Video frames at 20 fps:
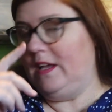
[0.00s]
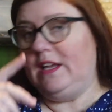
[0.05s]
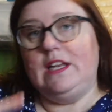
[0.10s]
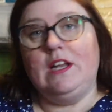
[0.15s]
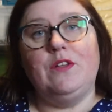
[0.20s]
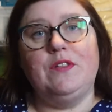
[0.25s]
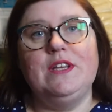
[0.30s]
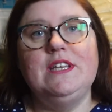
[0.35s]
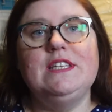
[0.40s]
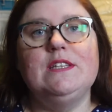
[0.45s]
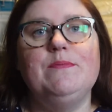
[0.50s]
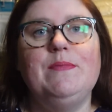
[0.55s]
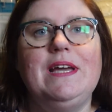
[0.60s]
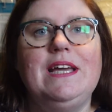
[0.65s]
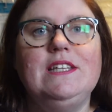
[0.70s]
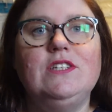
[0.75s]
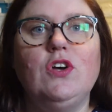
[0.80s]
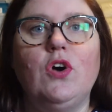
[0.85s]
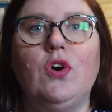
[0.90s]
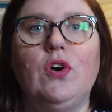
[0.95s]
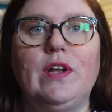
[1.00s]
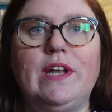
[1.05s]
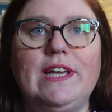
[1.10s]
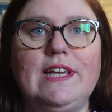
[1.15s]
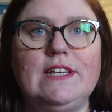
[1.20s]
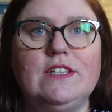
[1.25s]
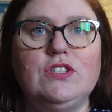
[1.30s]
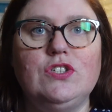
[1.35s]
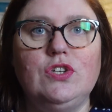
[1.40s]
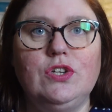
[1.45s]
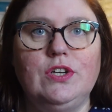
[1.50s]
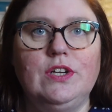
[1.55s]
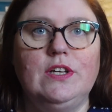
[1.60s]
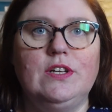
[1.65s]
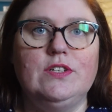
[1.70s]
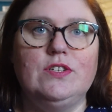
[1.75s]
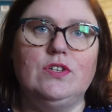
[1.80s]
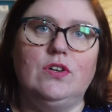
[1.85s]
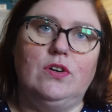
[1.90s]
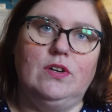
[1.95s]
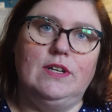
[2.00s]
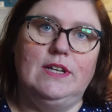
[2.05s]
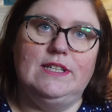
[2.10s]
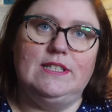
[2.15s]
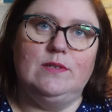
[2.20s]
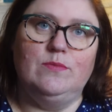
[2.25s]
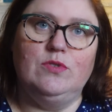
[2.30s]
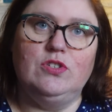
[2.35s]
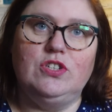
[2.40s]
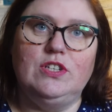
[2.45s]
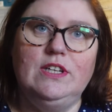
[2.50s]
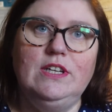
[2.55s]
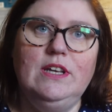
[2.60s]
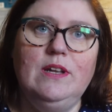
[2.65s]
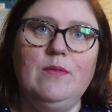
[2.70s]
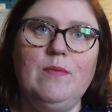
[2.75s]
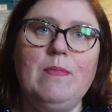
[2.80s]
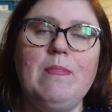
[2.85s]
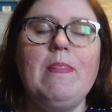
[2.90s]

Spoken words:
Now these are made on a circular sock knitting machine.